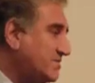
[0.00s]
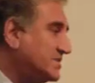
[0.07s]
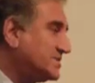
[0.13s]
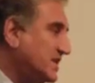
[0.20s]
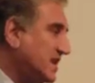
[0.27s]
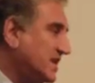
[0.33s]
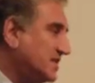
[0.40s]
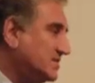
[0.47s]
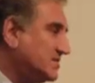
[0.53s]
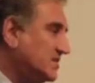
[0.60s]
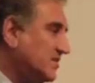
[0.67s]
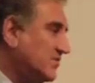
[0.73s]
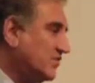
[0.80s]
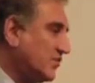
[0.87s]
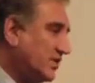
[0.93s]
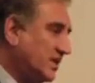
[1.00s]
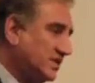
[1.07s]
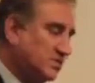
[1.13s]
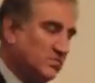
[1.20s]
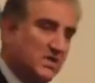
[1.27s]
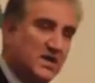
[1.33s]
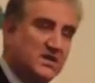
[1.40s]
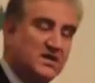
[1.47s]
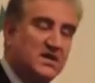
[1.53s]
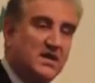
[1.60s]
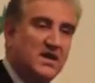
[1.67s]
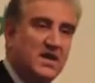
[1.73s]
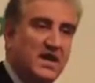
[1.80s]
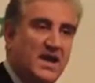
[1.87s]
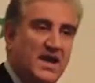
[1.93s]
appetite for another one,
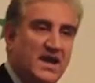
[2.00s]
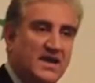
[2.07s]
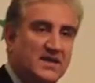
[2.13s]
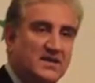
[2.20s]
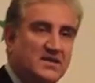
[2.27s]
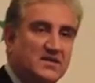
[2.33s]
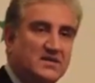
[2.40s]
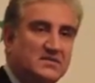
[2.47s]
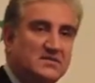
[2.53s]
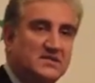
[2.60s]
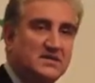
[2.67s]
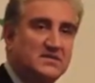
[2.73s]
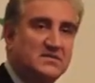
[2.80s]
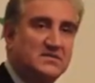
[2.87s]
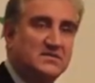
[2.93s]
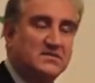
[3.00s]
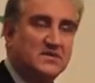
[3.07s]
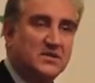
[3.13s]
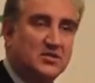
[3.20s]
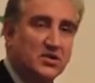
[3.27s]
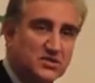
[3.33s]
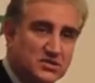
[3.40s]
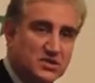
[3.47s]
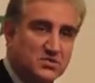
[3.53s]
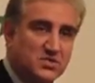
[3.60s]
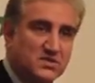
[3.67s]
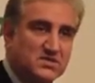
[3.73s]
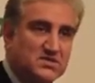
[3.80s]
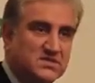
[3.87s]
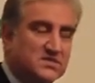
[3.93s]
and the
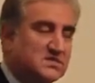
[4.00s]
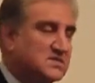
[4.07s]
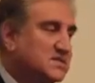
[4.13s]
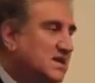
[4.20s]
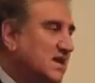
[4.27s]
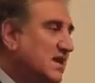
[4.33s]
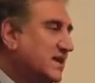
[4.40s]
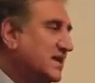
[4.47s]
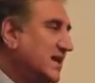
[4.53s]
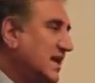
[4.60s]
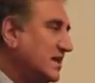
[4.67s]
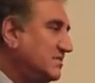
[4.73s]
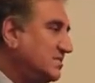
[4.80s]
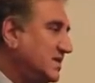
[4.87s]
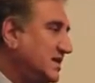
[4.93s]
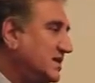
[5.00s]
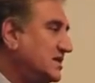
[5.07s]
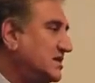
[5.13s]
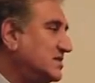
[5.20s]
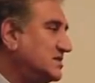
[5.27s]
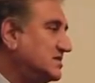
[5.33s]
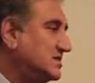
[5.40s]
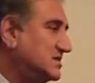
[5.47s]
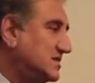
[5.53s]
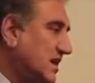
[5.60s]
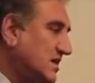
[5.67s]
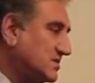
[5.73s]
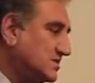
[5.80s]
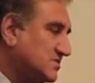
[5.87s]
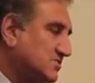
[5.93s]
consequences can be
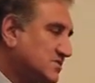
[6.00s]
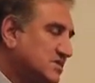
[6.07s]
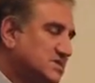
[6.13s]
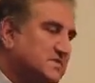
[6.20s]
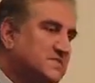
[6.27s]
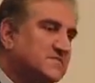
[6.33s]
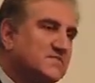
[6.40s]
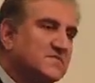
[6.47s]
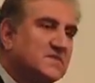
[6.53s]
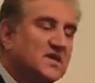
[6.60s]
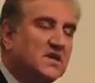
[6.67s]
disastrous.